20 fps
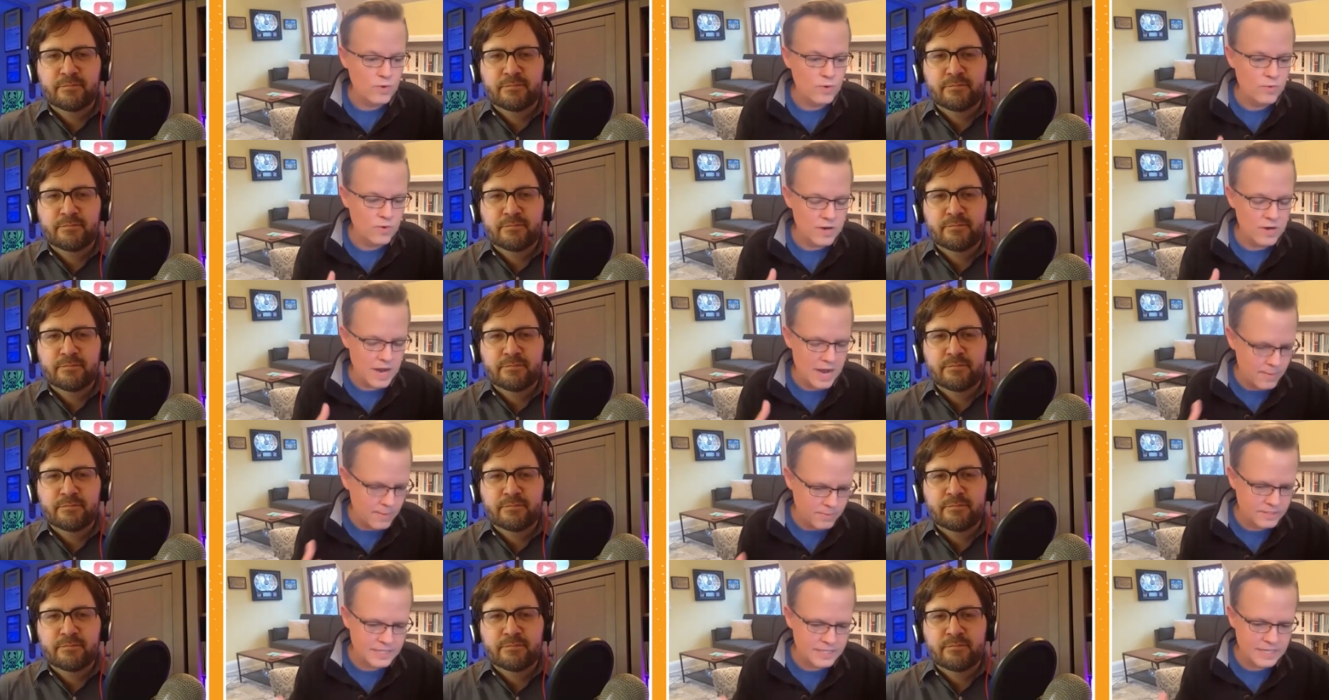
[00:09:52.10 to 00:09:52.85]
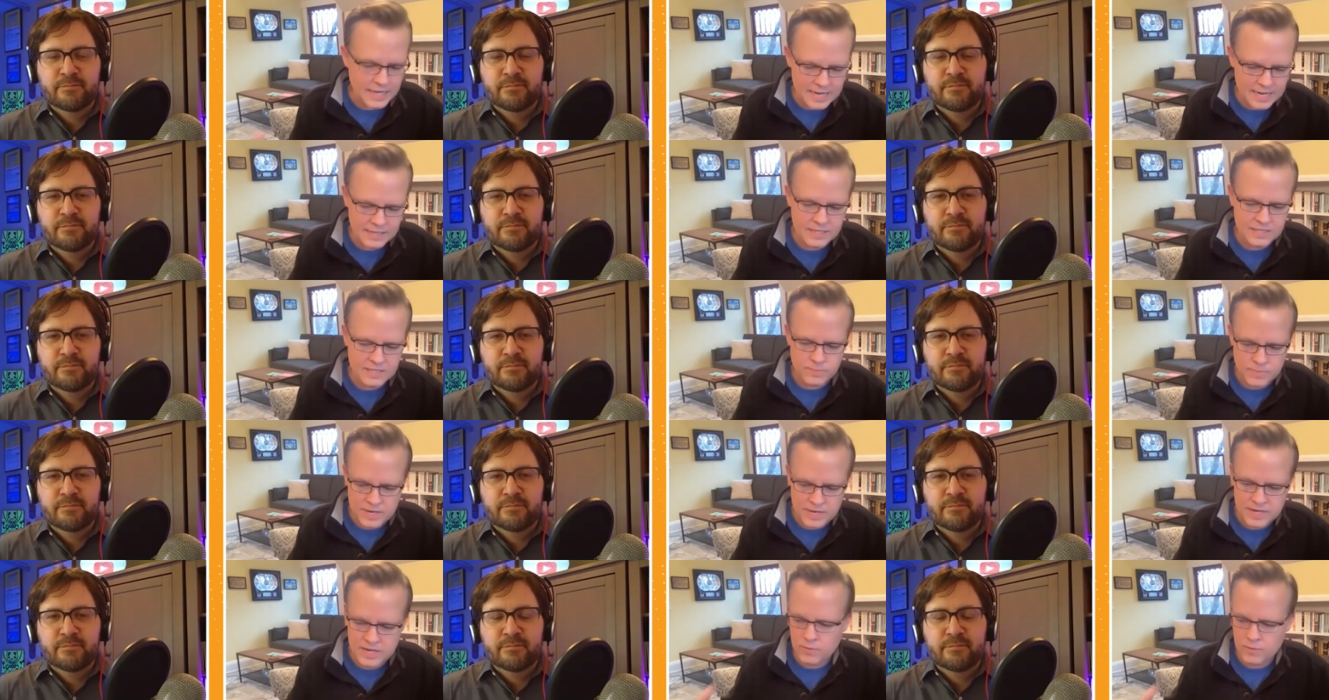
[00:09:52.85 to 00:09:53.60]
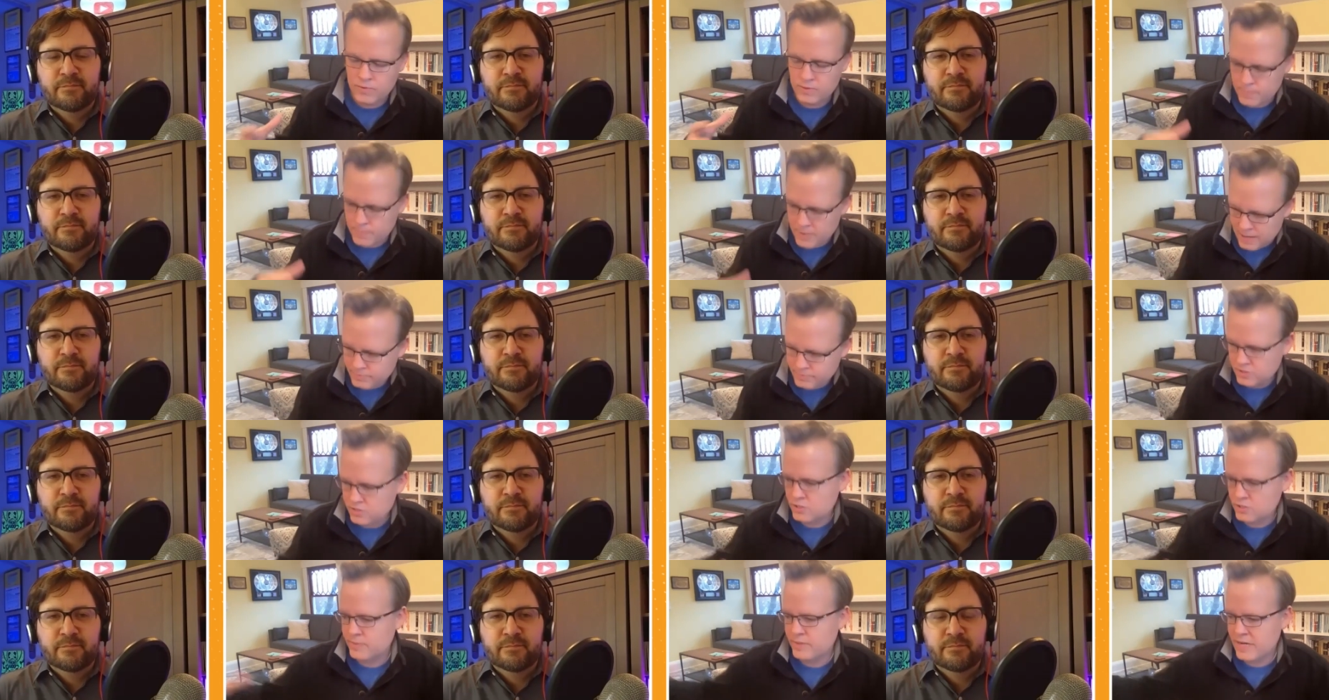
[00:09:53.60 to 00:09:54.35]
Speaker 1: we were able to get this meeting with Bob
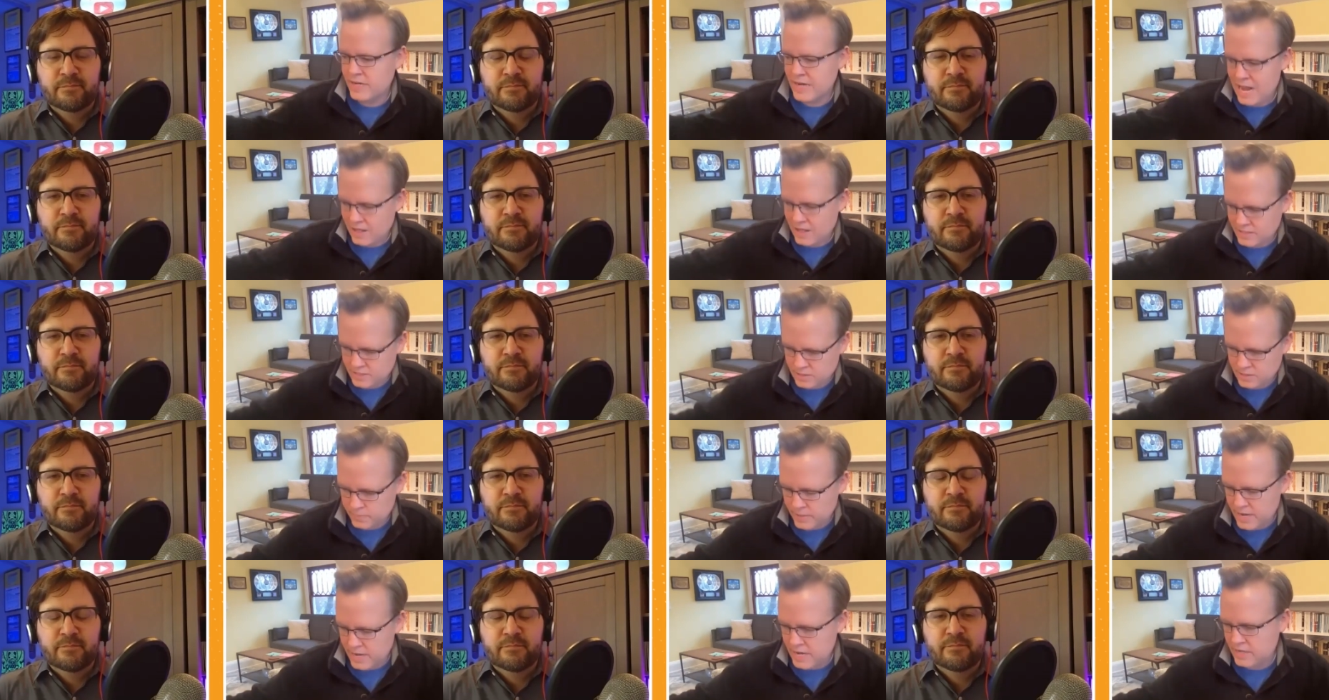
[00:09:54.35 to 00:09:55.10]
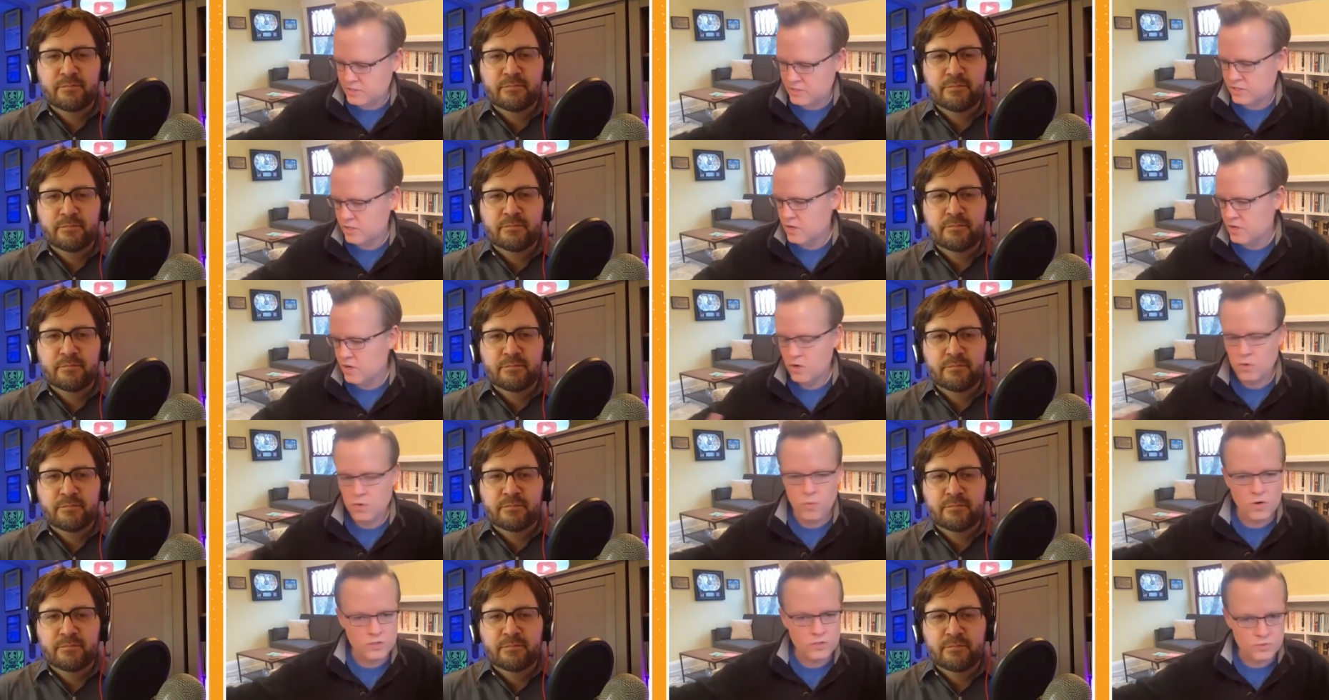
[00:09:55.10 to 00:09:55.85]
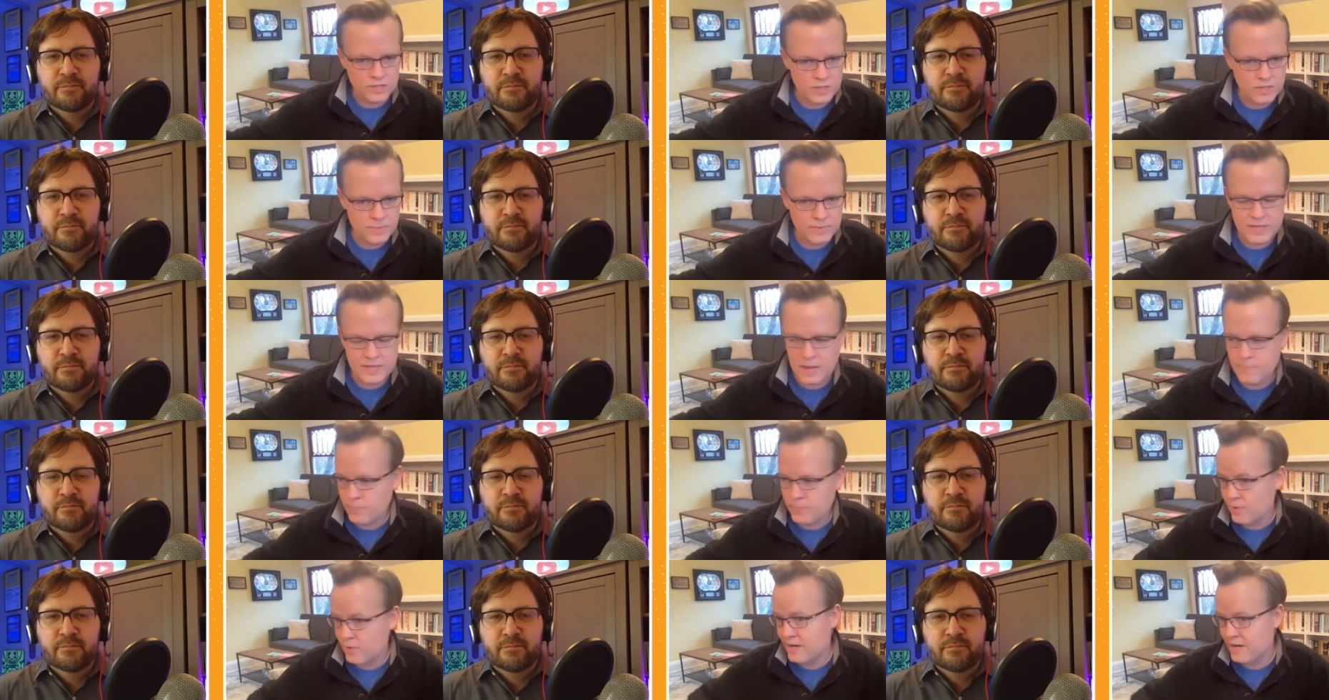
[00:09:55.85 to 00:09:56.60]
Tushman and Allison Page, who worked with him at
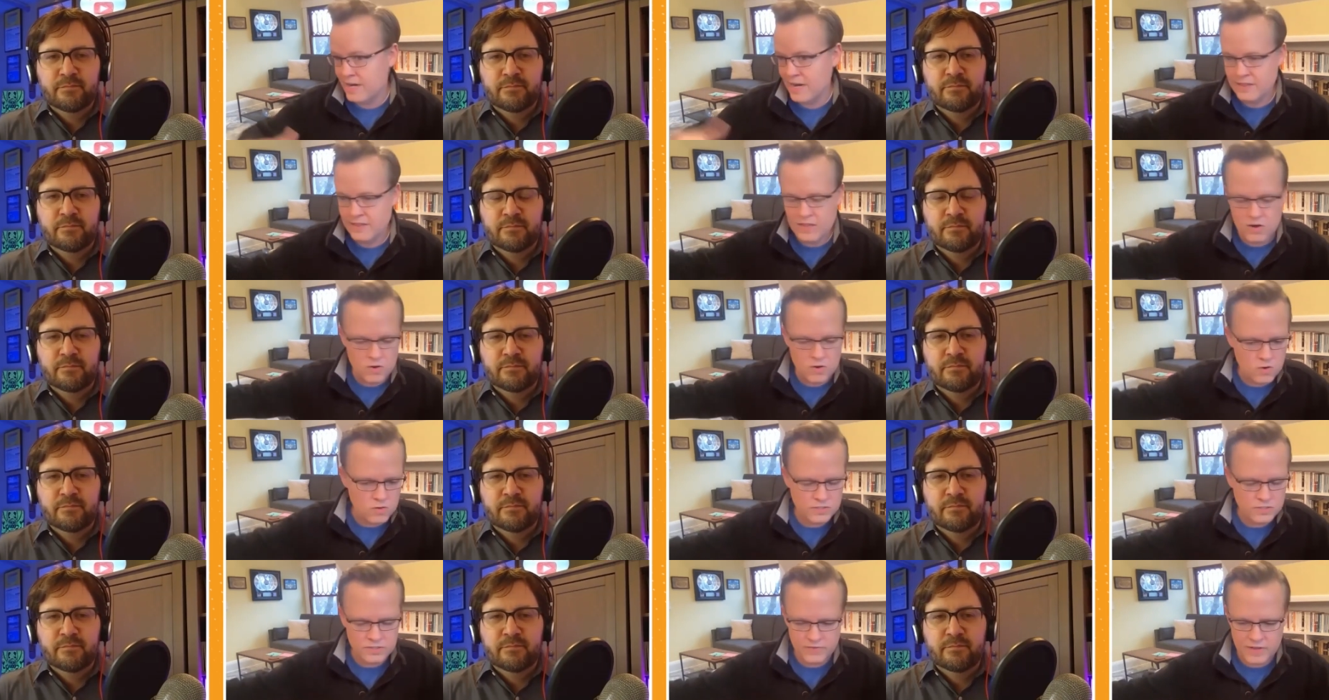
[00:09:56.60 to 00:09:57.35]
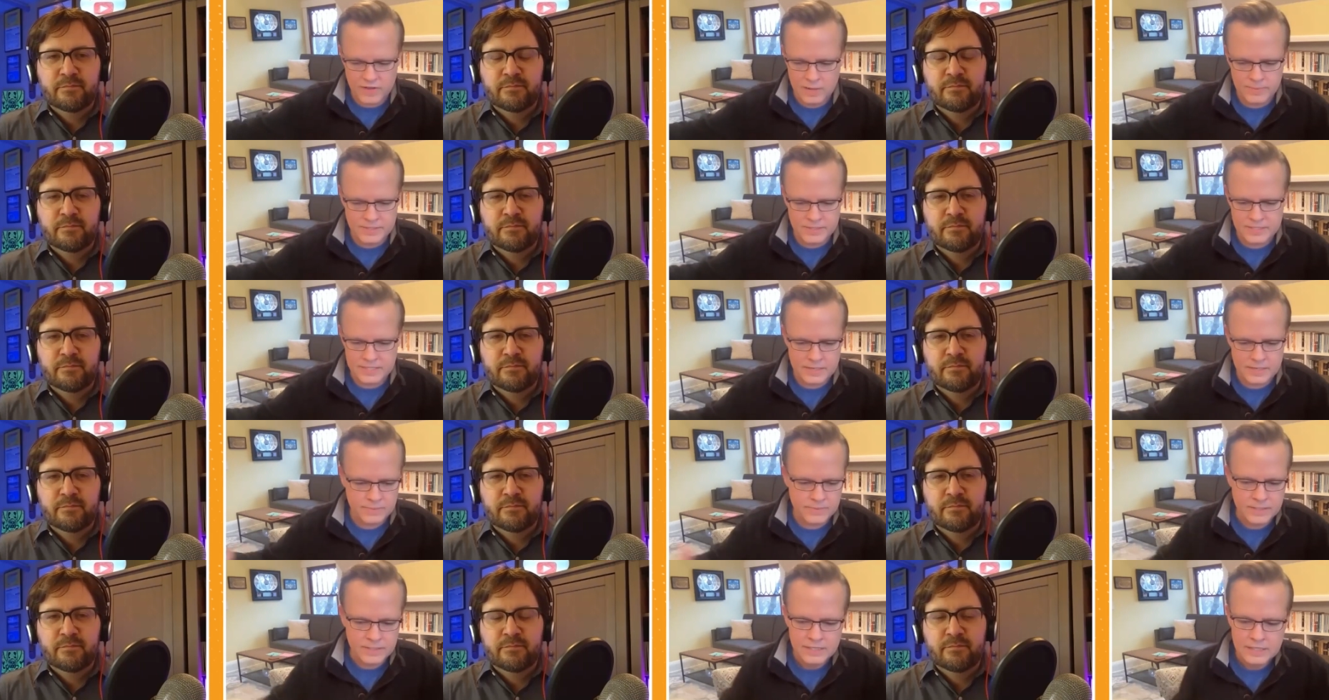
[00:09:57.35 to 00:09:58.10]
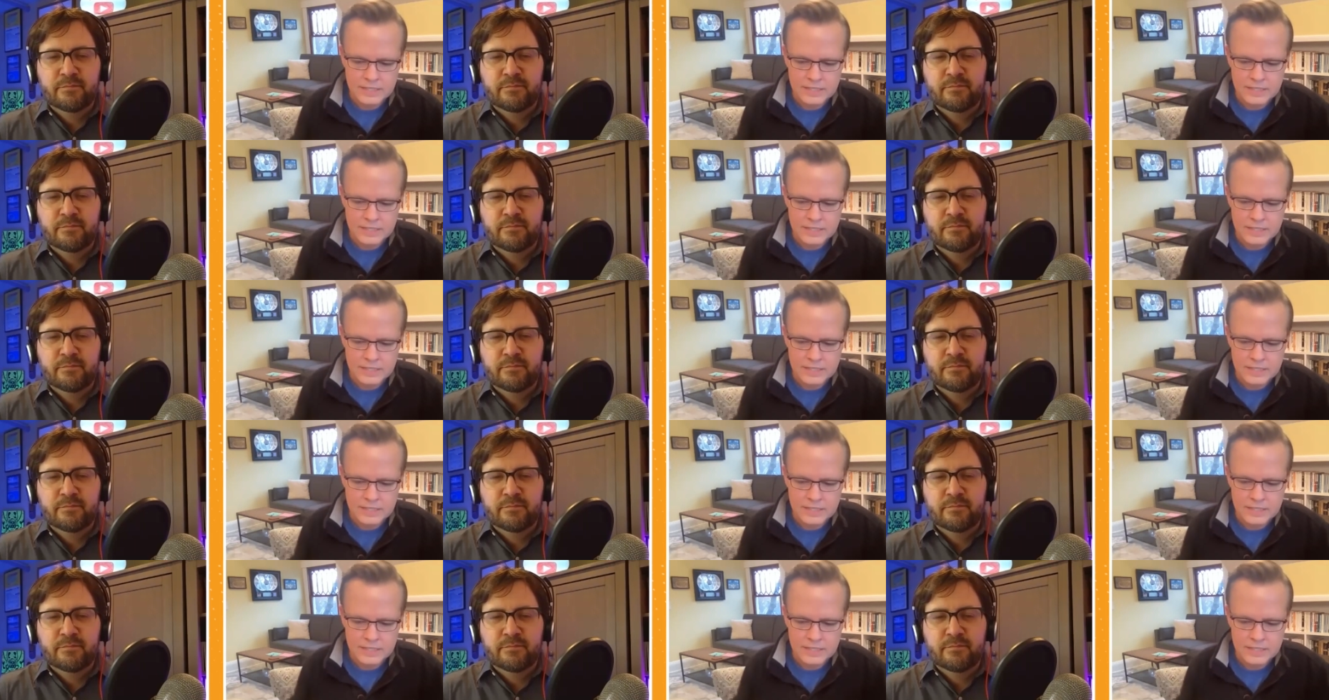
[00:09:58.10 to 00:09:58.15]
that point, and their whole development team.